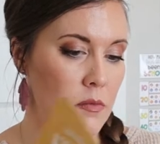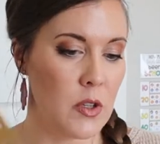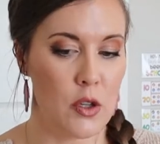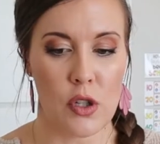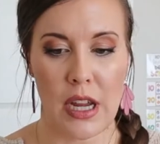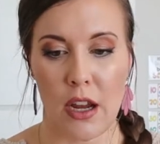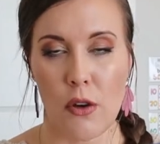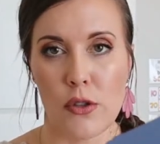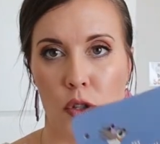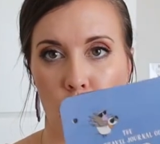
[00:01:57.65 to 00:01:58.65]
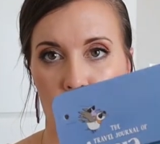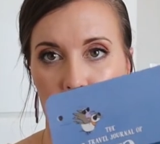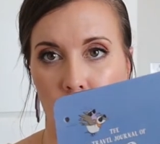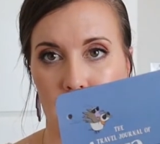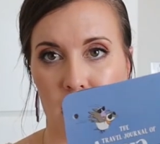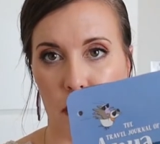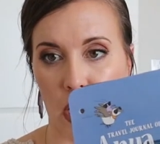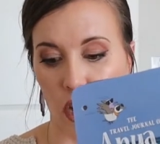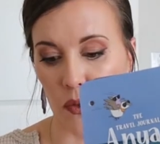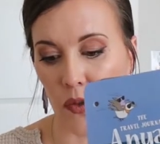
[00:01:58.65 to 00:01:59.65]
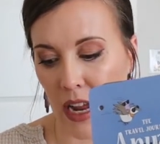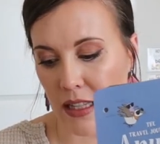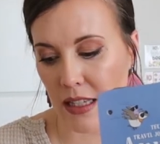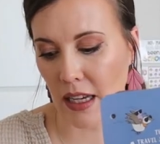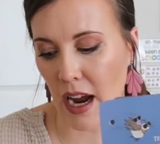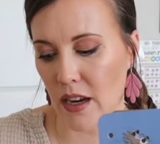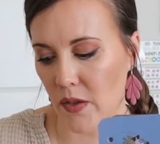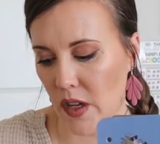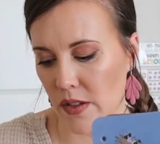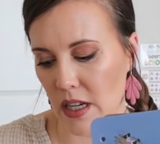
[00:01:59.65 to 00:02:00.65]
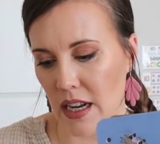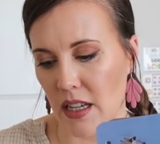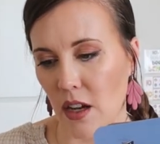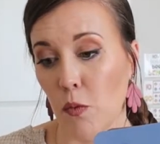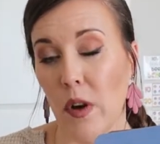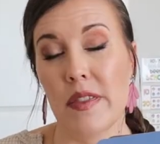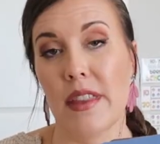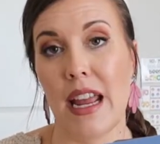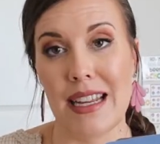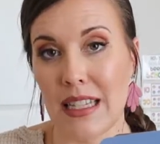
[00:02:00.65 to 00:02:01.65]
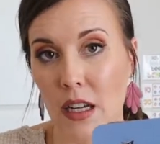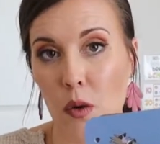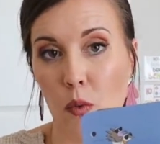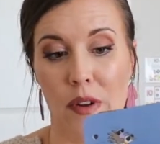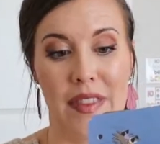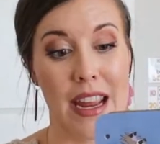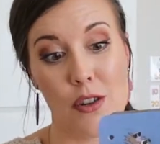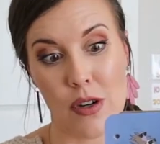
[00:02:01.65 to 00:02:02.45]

usually it goes through and talks about our friends and kind of gives an idea of what they did when they